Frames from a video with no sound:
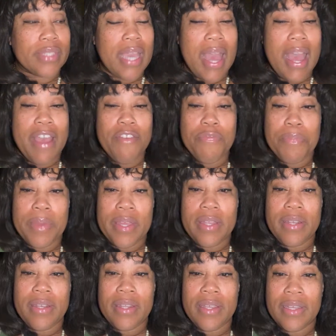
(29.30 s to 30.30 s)
I've
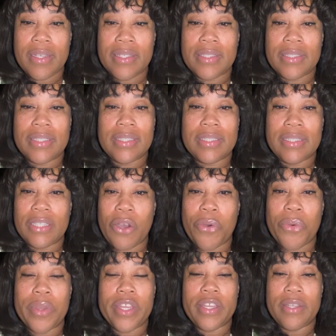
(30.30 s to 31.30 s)
been
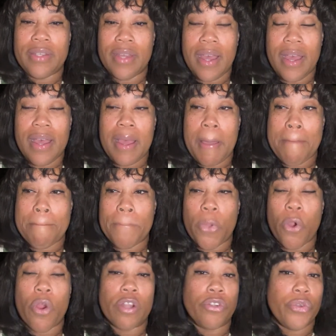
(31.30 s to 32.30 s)
going
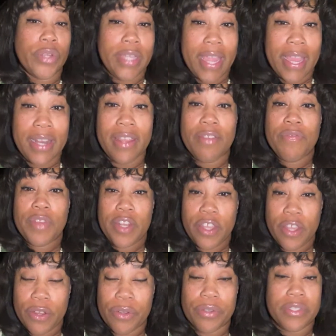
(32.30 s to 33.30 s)
or creating
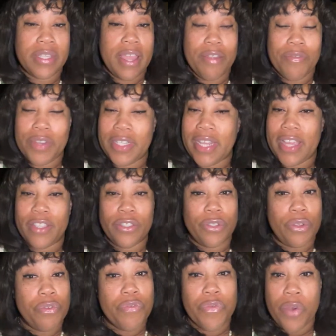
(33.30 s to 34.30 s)
videos every day
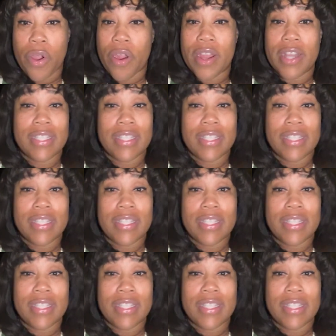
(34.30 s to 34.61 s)
so far.